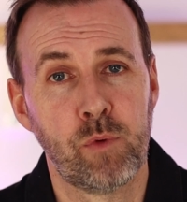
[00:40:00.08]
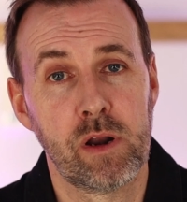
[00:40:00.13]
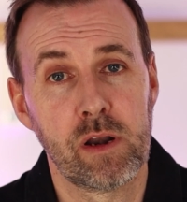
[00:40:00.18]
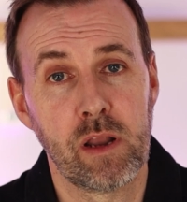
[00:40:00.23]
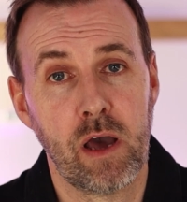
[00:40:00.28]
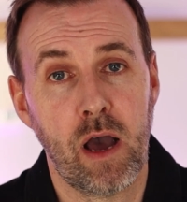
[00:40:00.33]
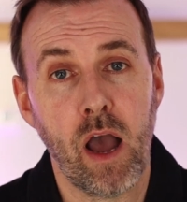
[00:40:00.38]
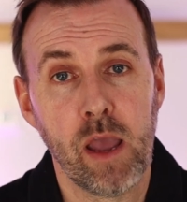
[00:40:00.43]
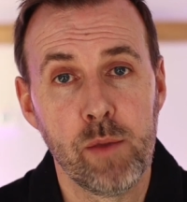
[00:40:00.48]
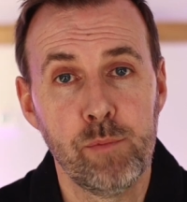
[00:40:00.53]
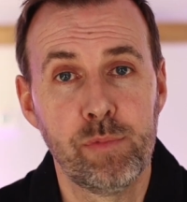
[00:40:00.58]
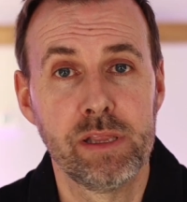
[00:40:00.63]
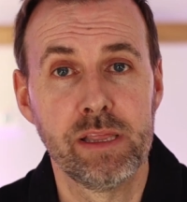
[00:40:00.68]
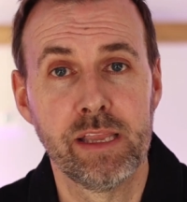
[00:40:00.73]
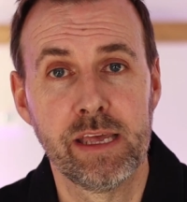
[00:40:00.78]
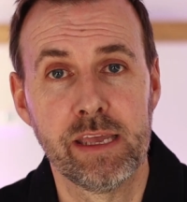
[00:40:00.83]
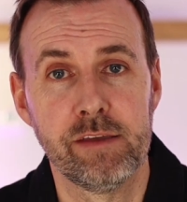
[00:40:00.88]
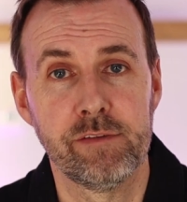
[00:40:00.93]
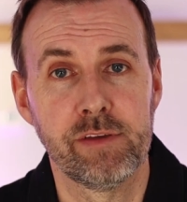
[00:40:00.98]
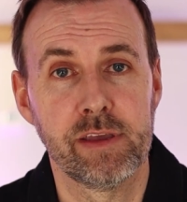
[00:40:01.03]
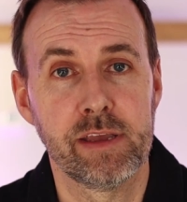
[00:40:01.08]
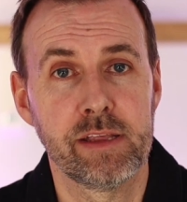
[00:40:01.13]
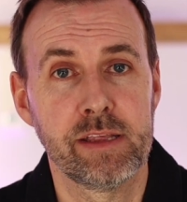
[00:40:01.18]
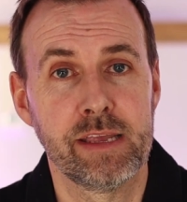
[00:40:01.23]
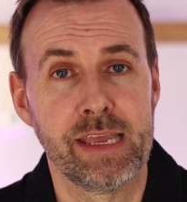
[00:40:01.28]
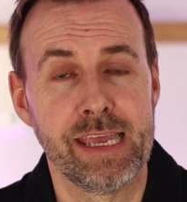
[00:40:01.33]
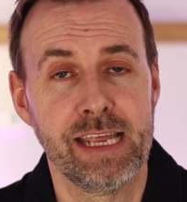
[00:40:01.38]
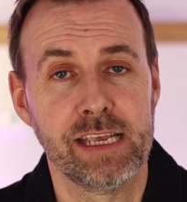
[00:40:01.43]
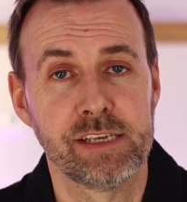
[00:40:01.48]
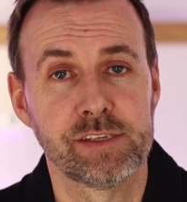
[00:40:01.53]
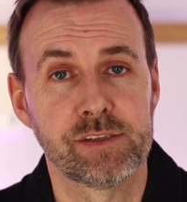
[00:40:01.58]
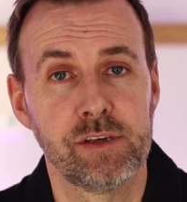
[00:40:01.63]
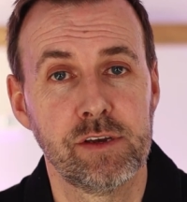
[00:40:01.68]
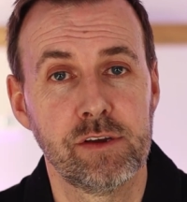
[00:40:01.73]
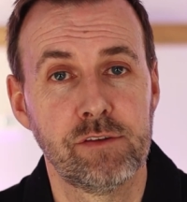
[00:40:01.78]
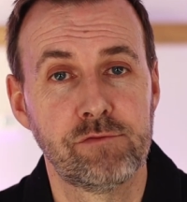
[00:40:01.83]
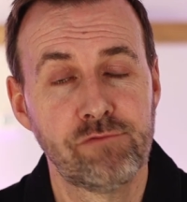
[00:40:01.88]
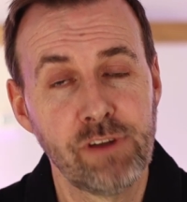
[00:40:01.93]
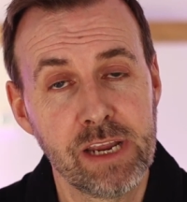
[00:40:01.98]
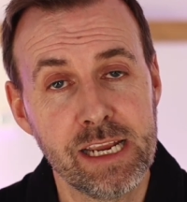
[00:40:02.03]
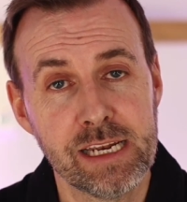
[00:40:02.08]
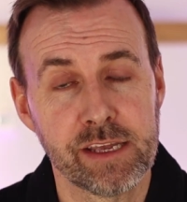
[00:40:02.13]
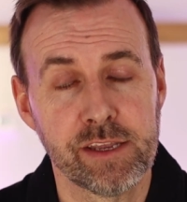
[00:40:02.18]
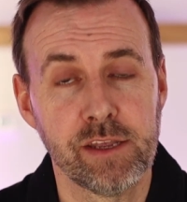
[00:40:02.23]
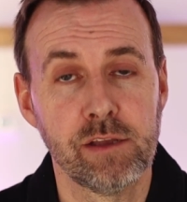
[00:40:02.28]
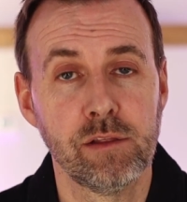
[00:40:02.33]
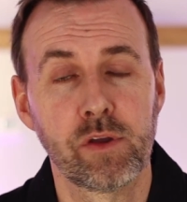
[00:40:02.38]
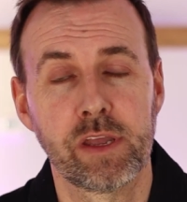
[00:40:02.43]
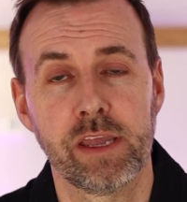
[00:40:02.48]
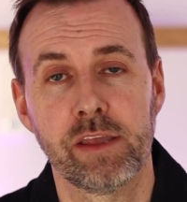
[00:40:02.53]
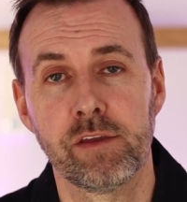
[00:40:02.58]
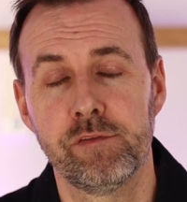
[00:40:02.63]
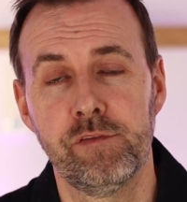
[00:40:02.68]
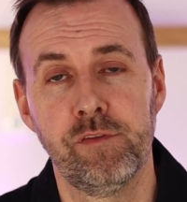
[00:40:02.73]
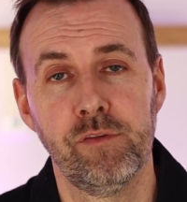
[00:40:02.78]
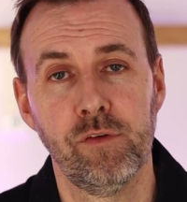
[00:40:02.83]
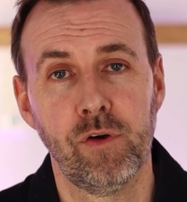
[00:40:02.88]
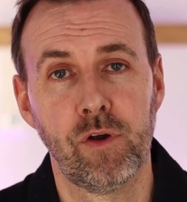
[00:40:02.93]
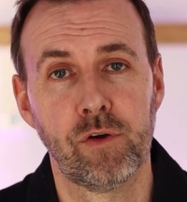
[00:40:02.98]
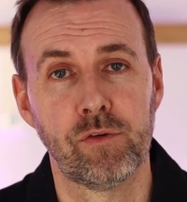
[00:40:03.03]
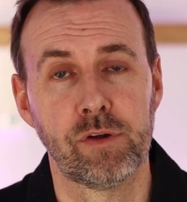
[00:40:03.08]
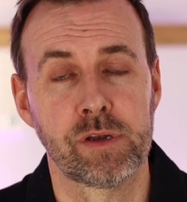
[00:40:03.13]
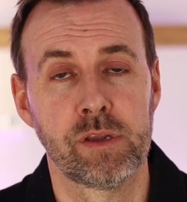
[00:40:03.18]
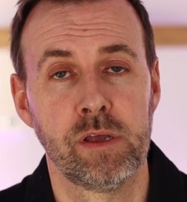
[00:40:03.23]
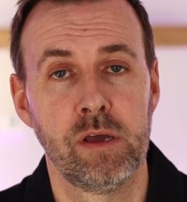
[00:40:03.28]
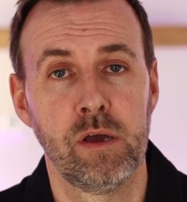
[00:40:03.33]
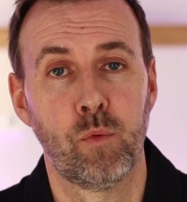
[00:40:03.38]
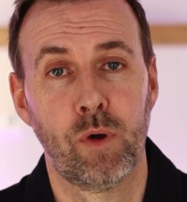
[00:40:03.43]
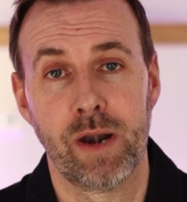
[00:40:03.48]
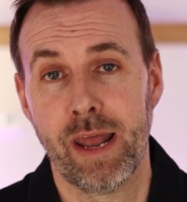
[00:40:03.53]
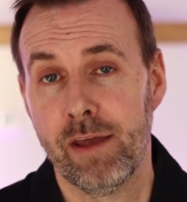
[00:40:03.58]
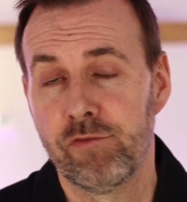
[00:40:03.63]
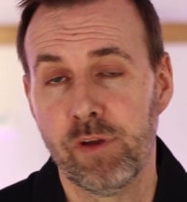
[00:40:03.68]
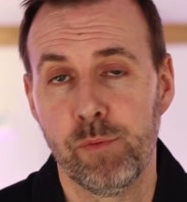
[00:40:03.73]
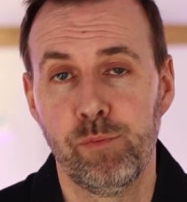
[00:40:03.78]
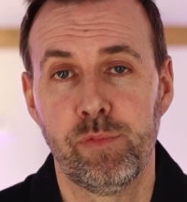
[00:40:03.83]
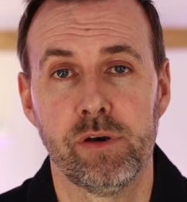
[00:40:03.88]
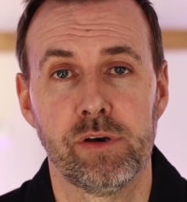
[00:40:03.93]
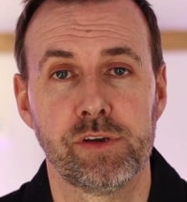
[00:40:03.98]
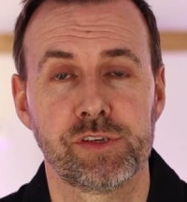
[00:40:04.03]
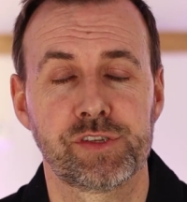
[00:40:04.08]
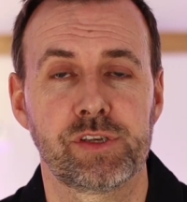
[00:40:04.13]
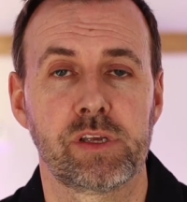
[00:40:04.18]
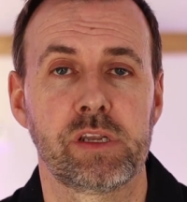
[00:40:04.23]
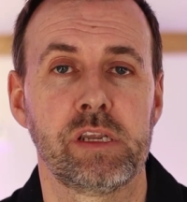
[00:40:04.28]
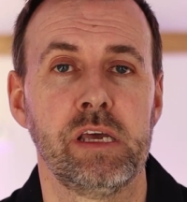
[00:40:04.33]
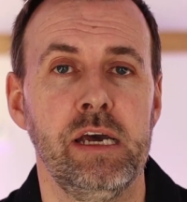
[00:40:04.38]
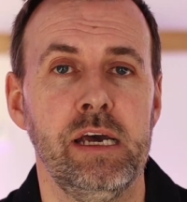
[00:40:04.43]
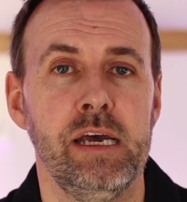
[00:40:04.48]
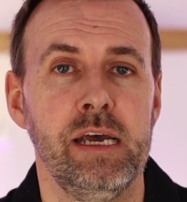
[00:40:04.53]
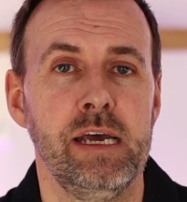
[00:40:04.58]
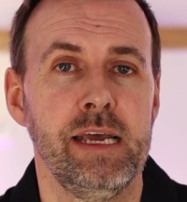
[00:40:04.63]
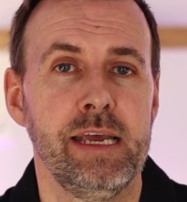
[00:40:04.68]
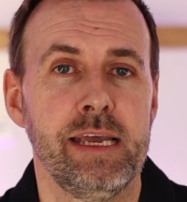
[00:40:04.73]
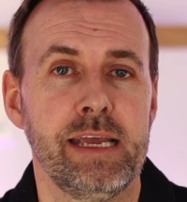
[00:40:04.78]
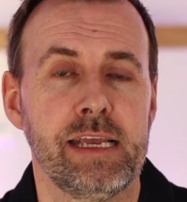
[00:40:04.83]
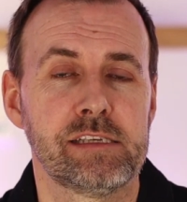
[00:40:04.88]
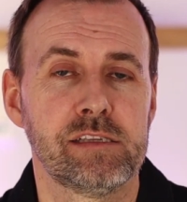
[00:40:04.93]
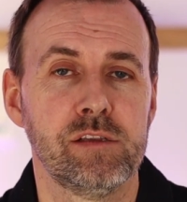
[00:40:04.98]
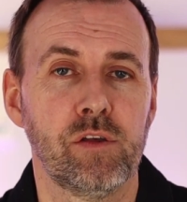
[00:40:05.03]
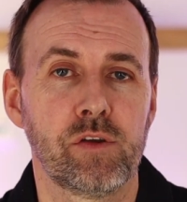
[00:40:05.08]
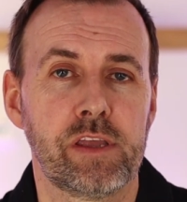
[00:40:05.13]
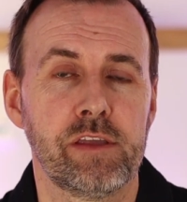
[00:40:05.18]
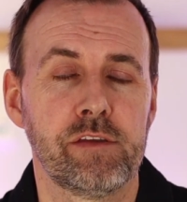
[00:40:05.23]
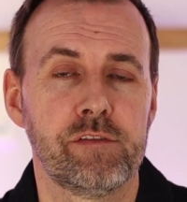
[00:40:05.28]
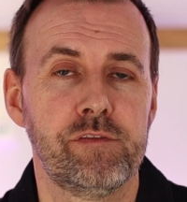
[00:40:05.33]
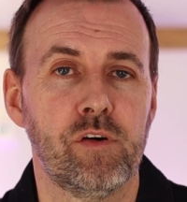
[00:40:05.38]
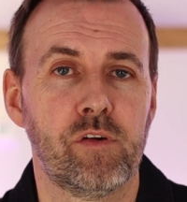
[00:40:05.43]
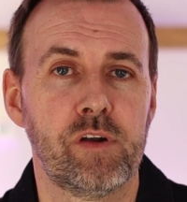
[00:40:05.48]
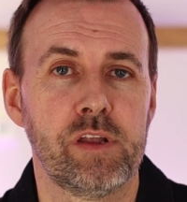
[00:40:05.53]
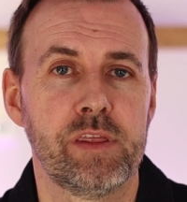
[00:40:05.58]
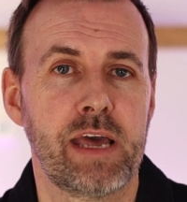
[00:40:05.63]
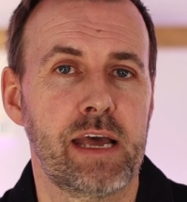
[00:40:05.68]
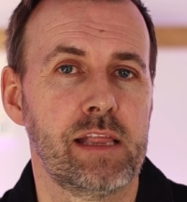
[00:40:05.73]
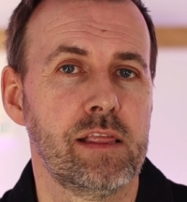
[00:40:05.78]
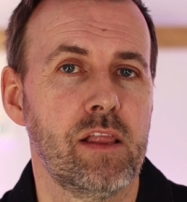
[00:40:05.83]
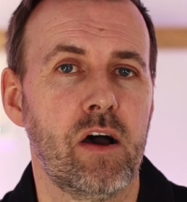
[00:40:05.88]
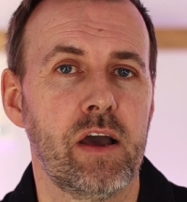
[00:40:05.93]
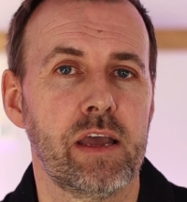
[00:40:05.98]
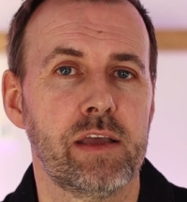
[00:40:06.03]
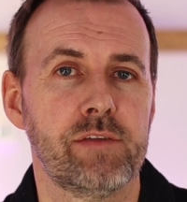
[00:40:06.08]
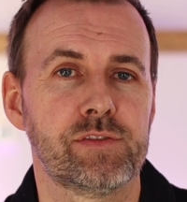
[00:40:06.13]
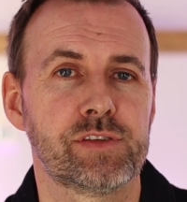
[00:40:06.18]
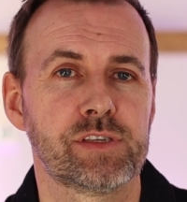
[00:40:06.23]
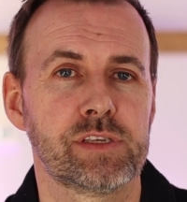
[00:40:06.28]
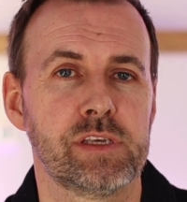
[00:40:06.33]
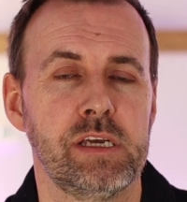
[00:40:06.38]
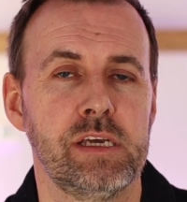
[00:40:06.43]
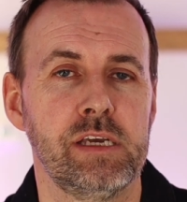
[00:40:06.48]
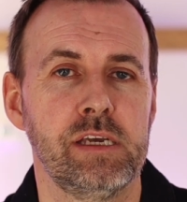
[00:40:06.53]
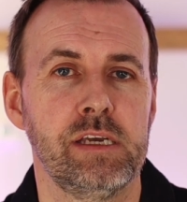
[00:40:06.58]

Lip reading: what I believe it is that really you're looking for and what every person is looking for in their lives.